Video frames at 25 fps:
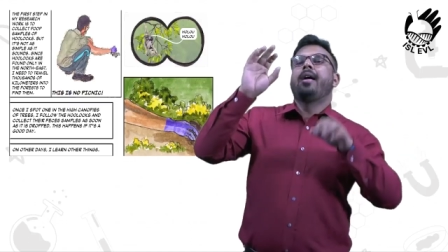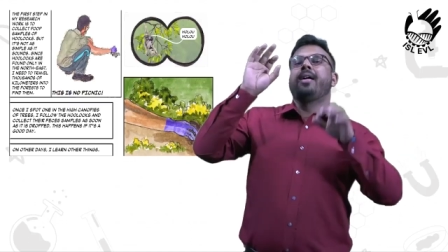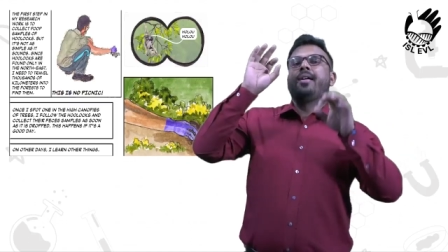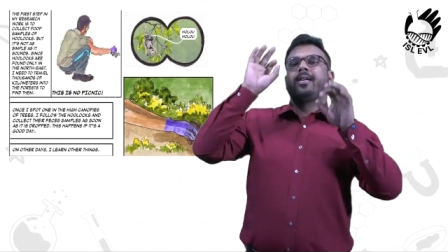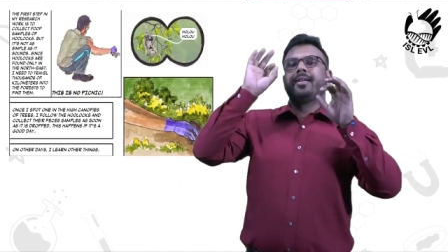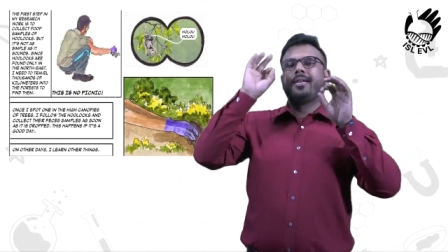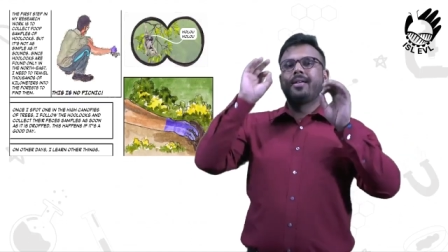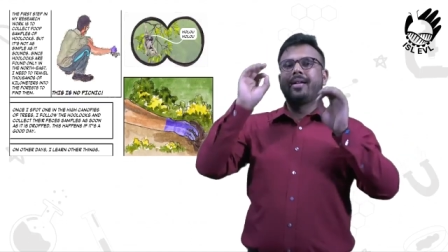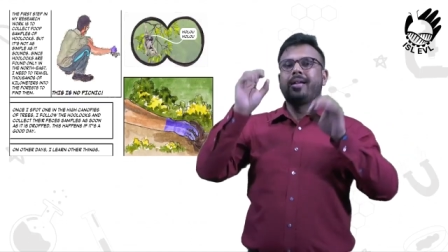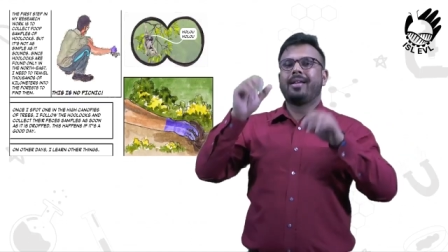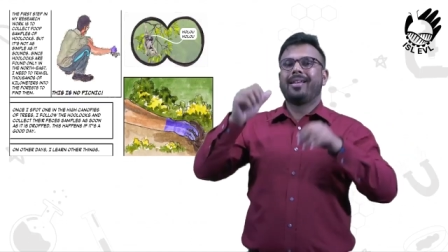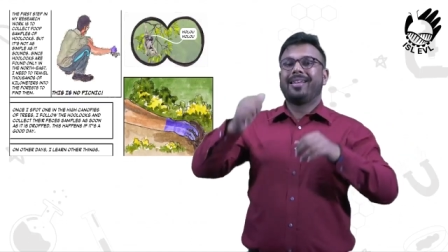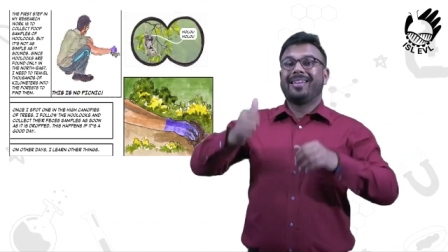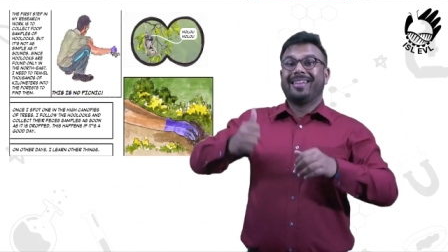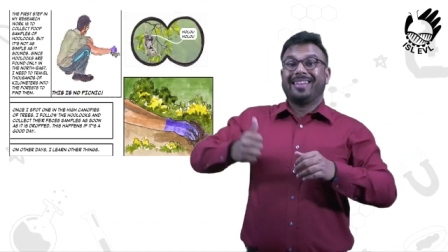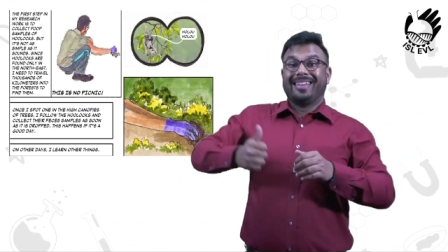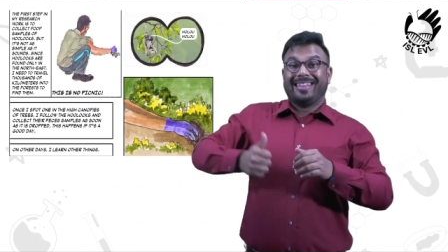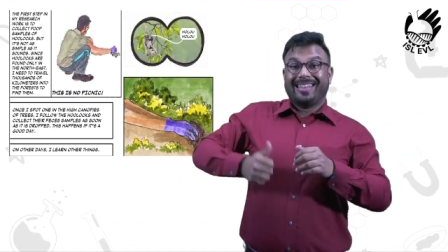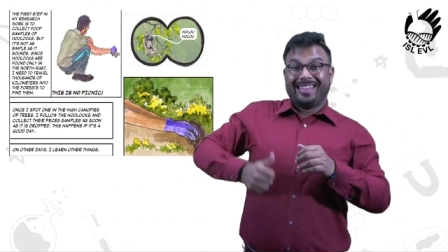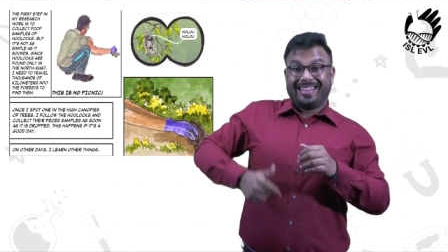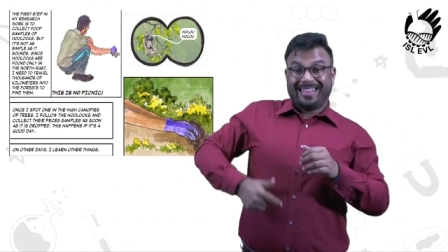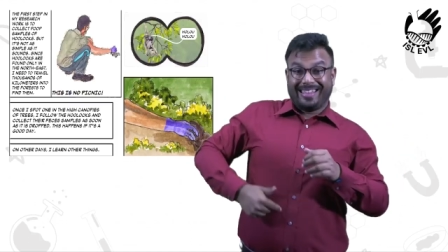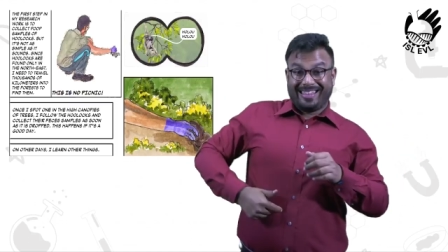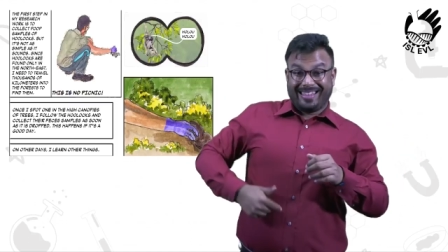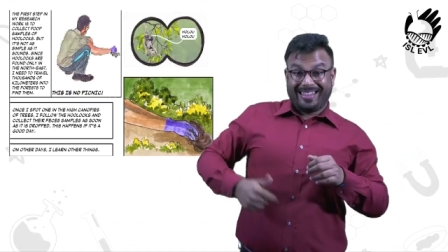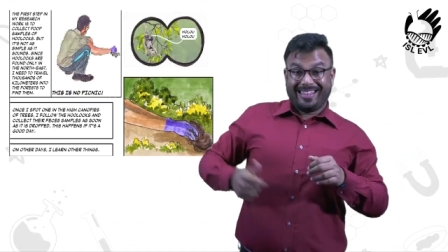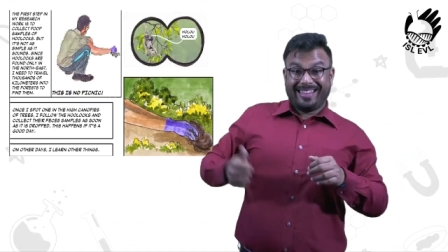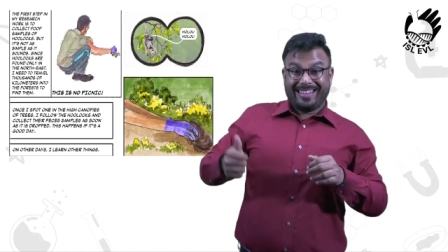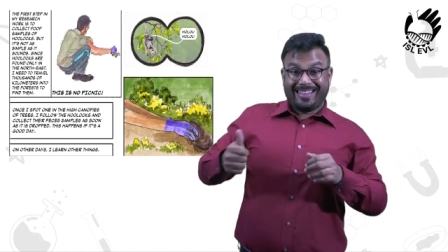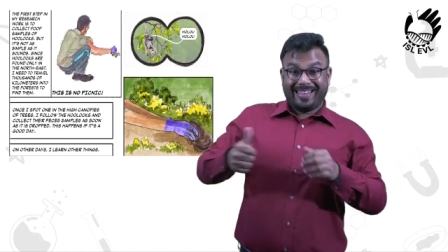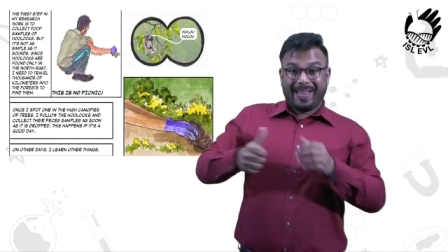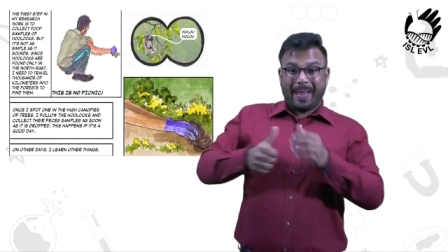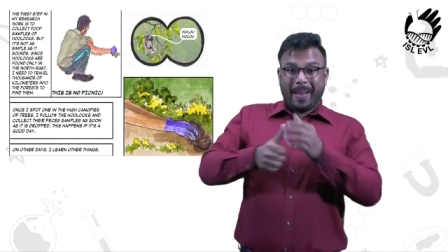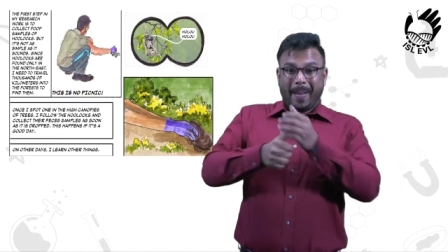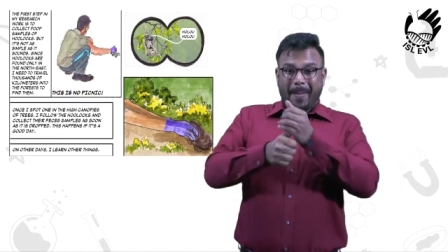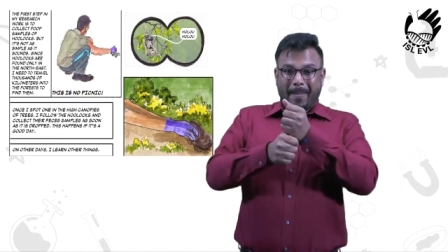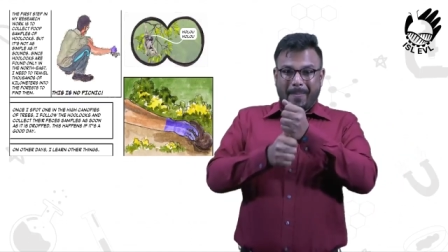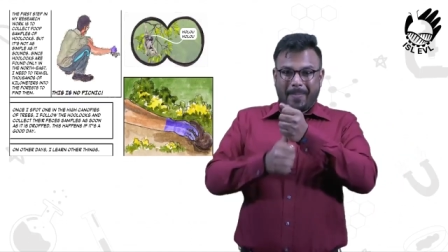of kilometers inside
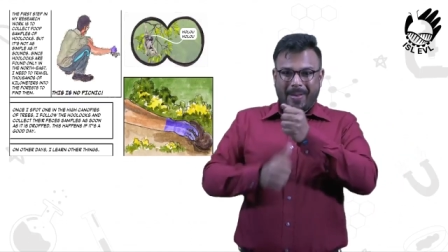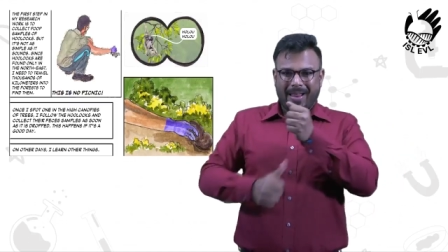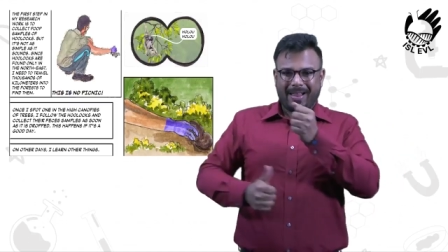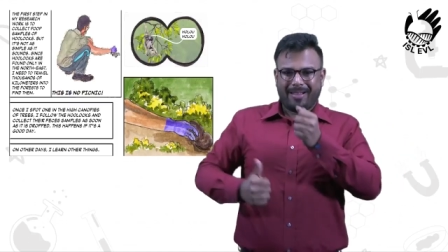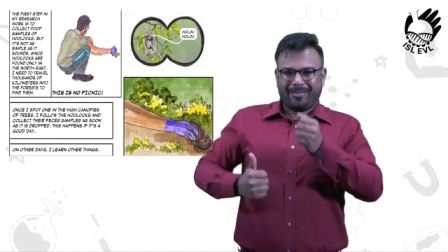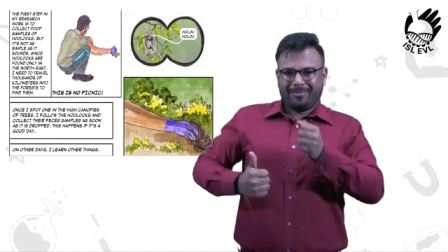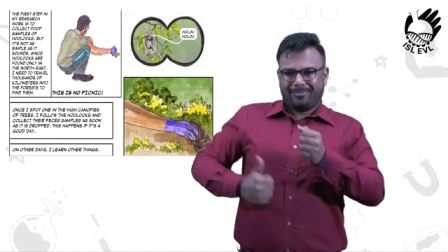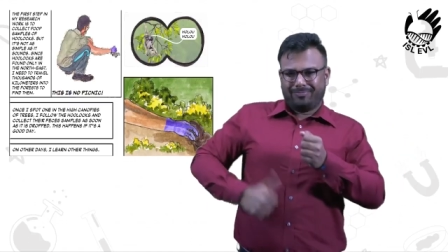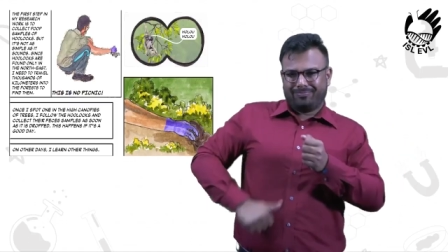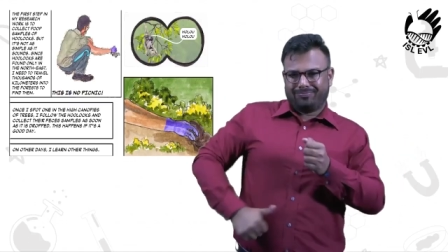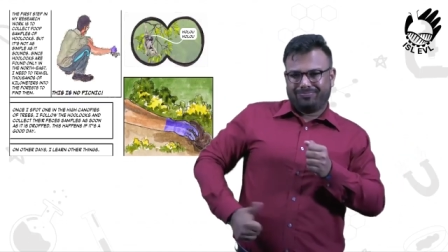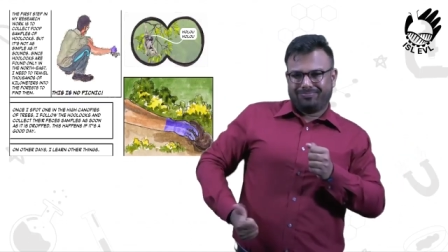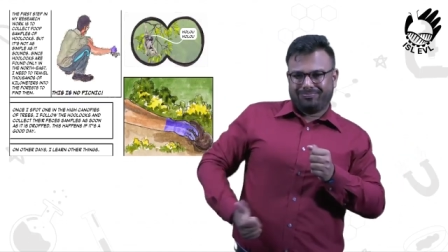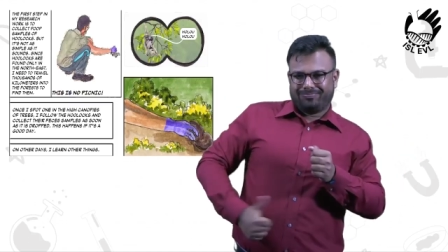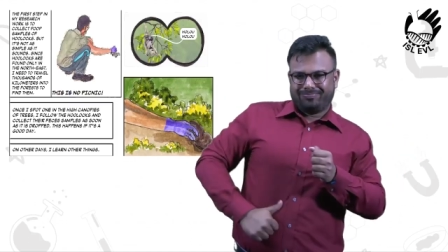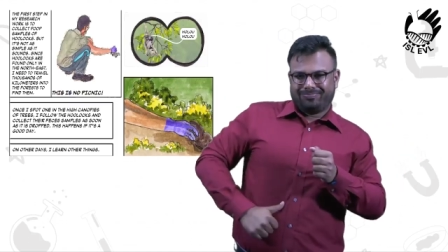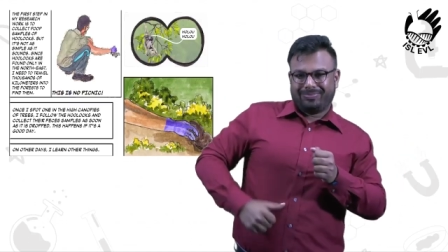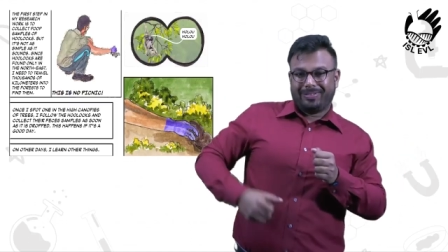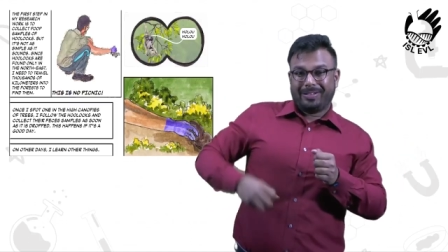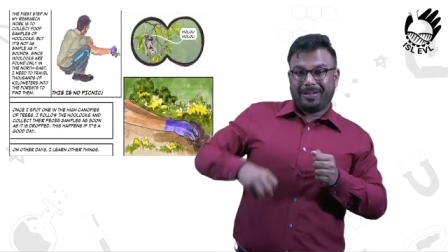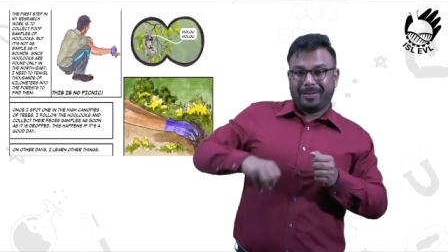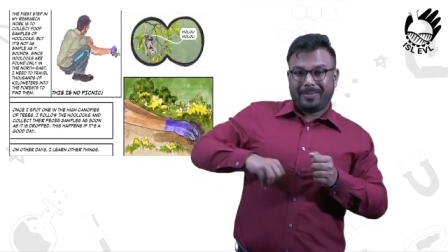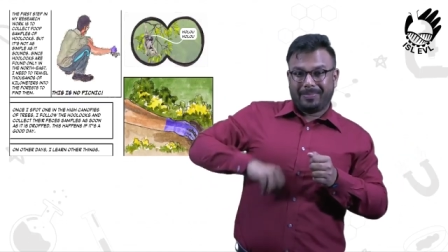dense jungles